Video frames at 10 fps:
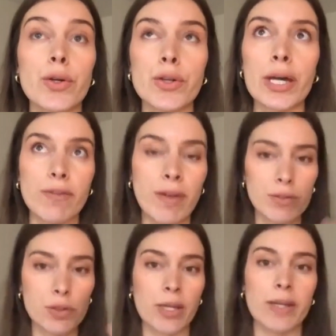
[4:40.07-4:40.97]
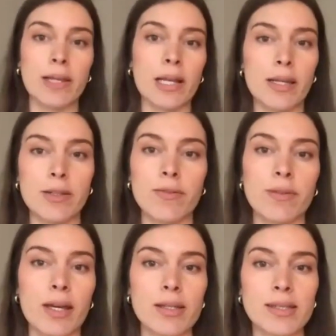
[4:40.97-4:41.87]
You kind of have to be in the lead of
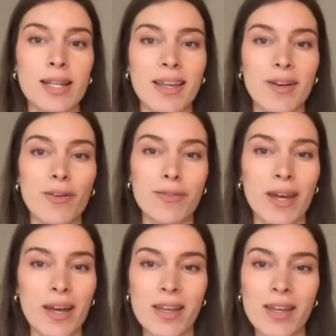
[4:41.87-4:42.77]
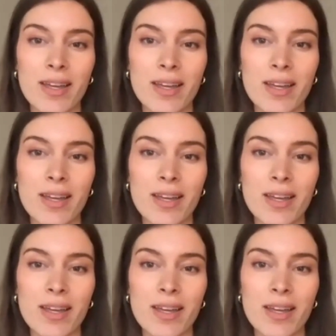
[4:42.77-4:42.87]
that, like of that